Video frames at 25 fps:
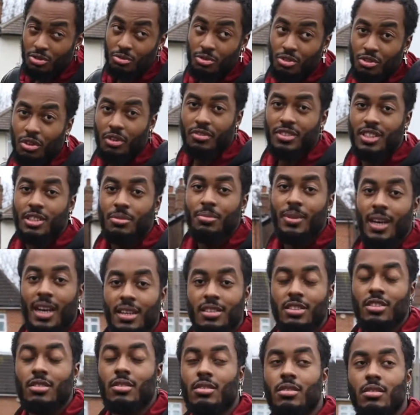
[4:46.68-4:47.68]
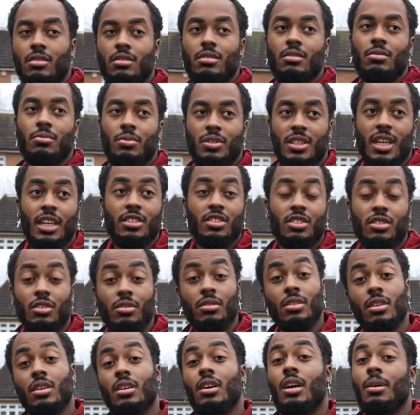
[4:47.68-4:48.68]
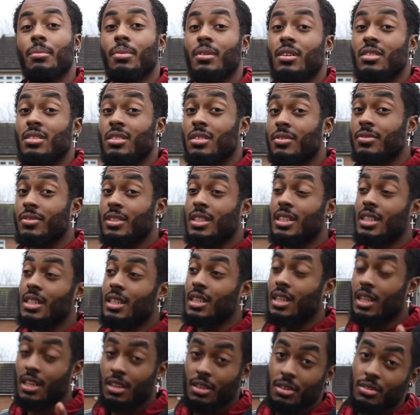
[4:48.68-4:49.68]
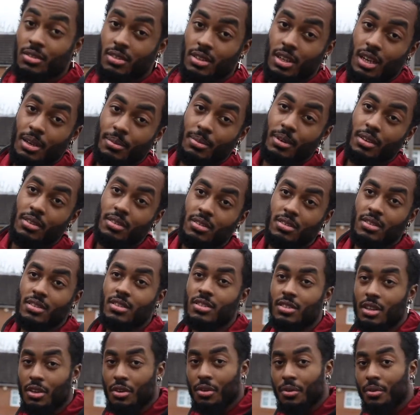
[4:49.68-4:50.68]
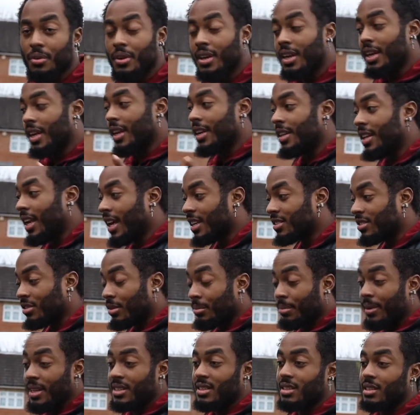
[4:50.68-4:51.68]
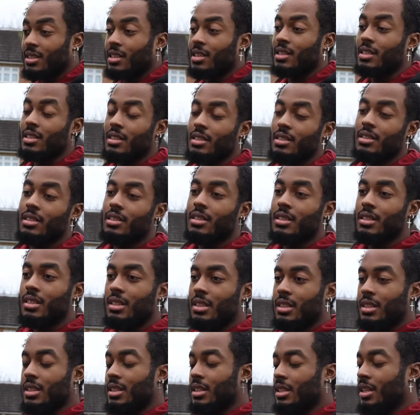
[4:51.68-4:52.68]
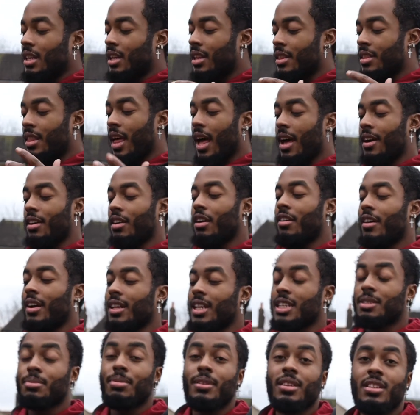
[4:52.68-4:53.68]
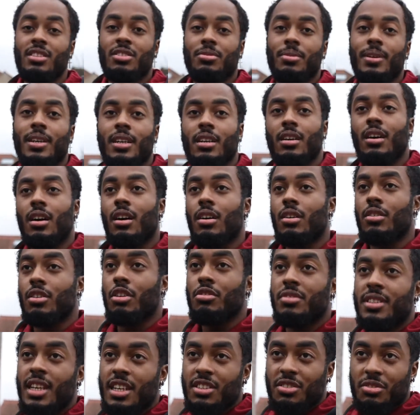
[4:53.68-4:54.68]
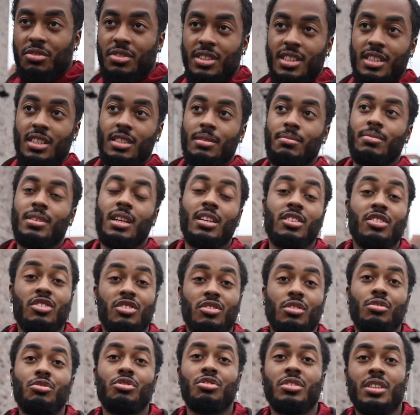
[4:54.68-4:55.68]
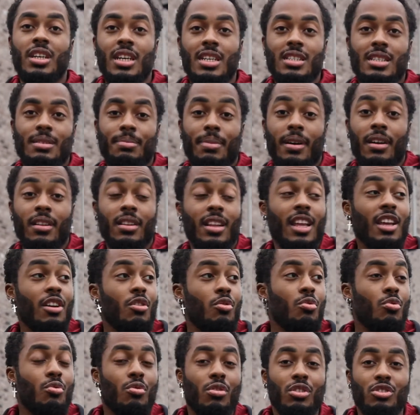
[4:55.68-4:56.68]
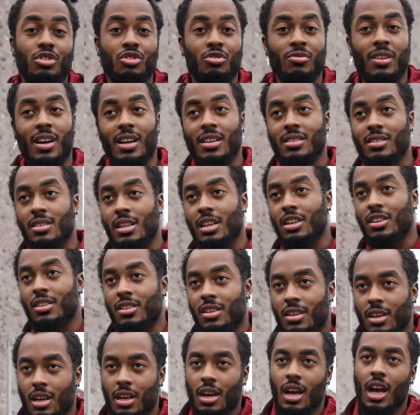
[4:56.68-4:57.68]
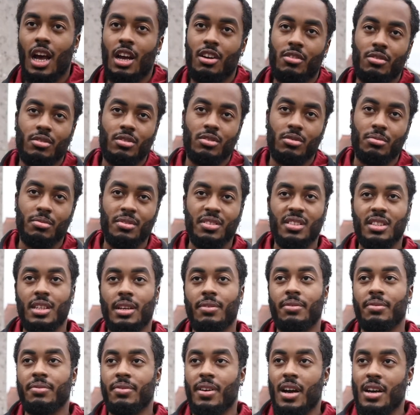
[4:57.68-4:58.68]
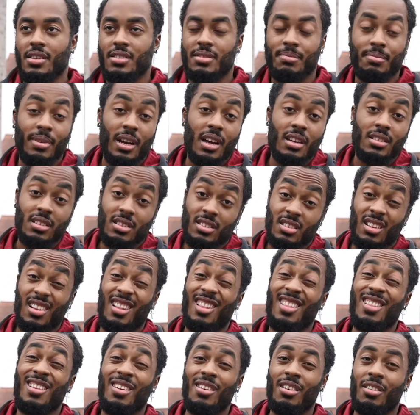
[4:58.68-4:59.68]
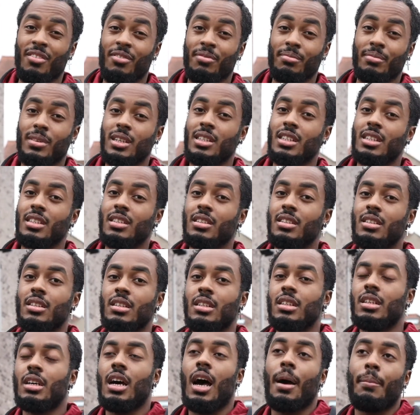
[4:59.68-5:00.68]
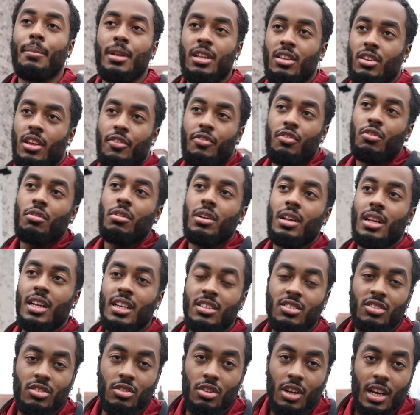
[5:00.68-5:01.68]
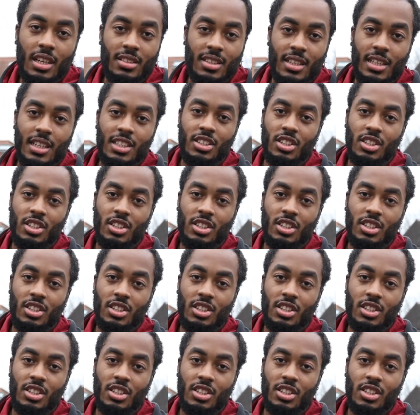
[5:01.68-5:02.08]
which obviously we had to do, which had to go on the car because of the Litco turbos. So yeah, so basically that, alright. Alright, let's put it this way. For those exhaust systems I just told you guys about, they all cost grand. Like, Acura's almost £7,000. That's a lot of money. I mean, if you've got links on how to get it